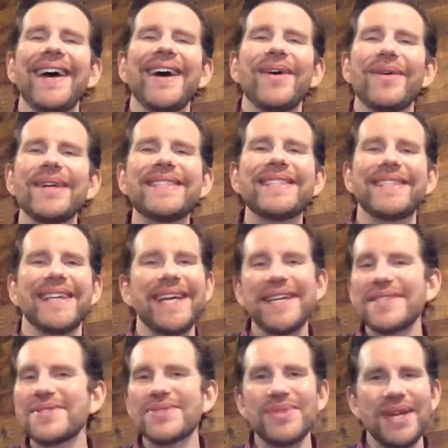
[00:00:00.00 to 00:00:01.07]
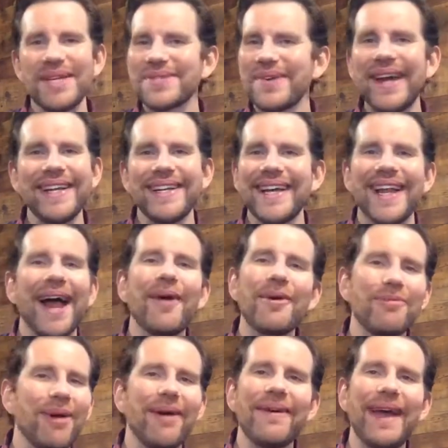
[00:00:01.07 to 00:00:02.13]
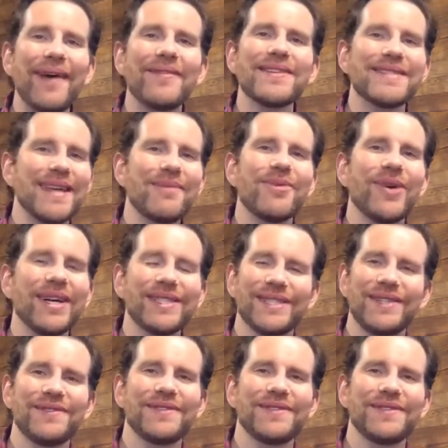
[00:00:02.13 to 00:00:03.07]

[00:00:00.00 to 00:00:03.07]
Which is great. And I would probably have the same question of